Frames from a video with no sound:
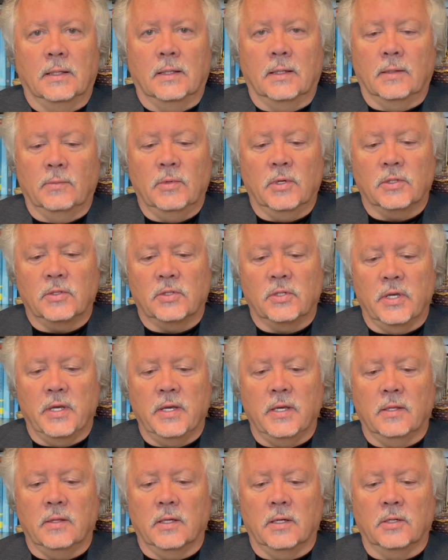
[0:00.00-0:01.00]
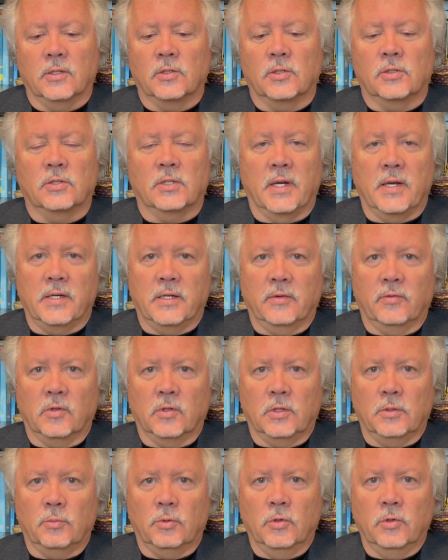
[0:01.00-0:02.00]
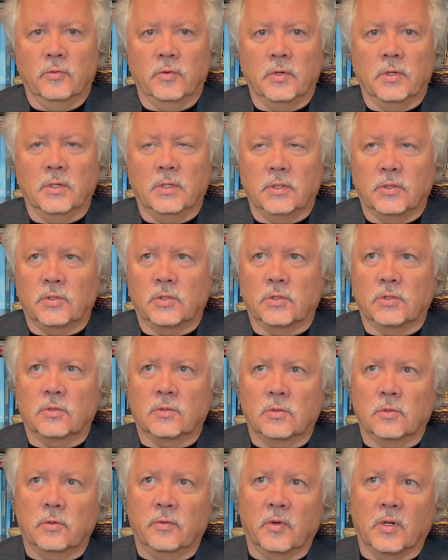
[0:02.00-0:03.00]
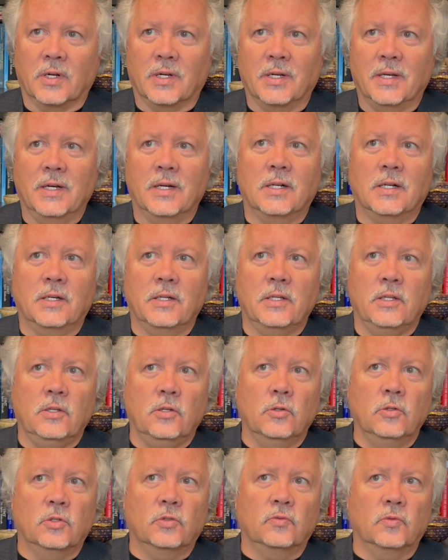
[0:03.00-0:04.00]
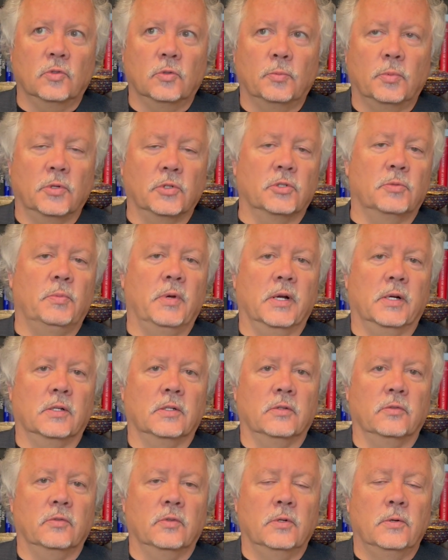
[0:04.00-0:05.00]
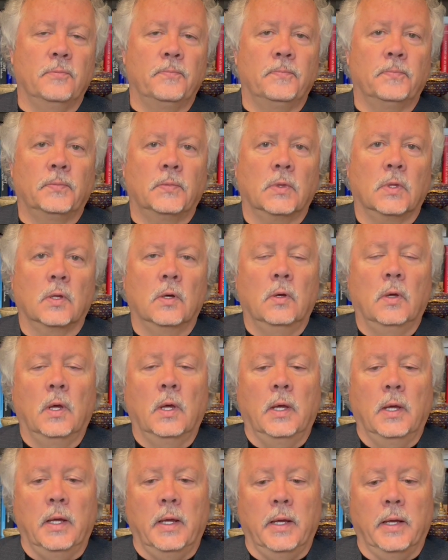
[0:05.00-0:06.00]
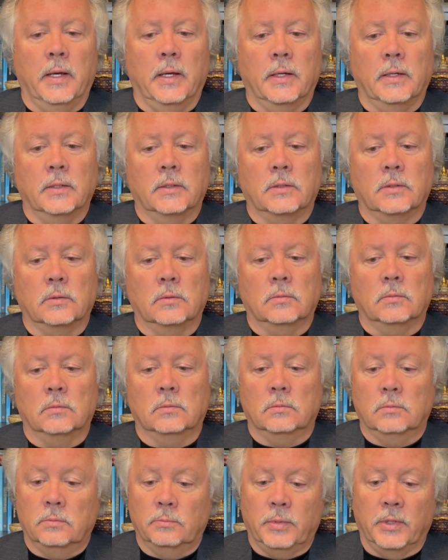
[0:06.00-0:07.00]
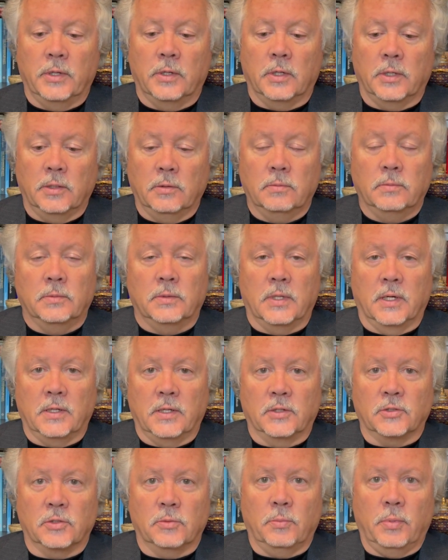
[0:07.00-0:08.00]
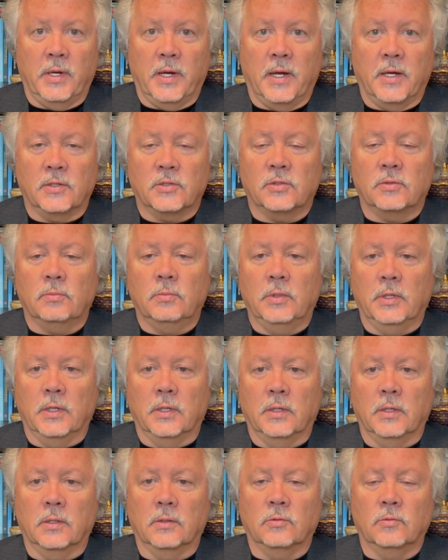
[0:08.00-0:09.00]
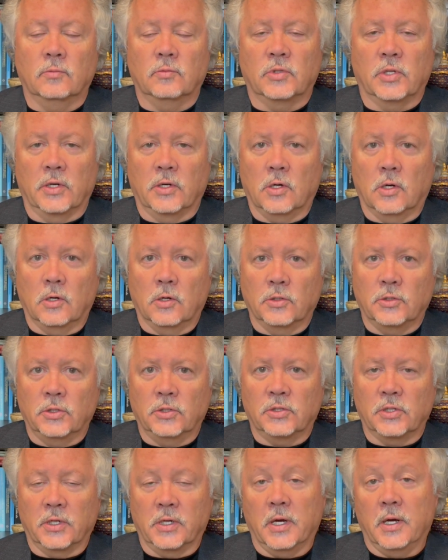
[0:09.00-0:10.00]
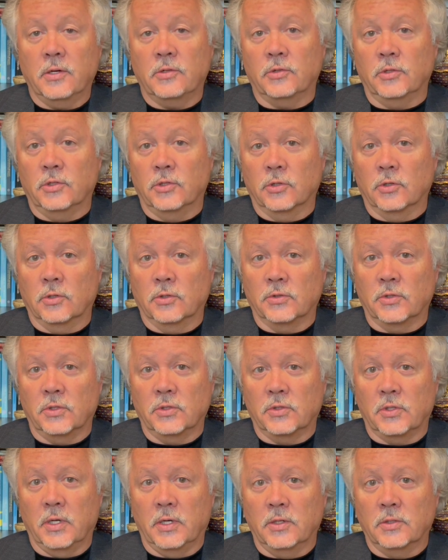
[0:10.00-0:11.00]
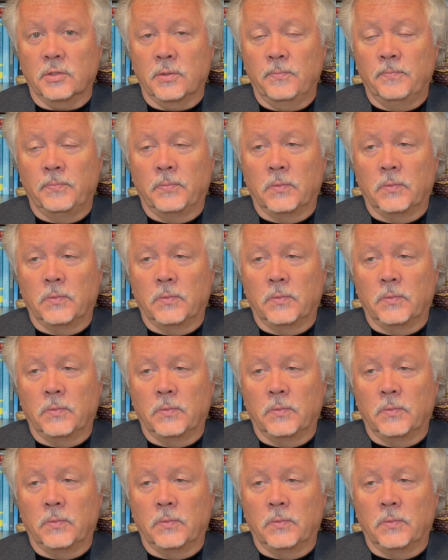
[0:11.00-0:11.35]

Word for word: I'm not saying that it's scientifically proven, it's sort of a clinically useful perspective. And apparently that doesn't pass in psychology, psychiatry journals these days,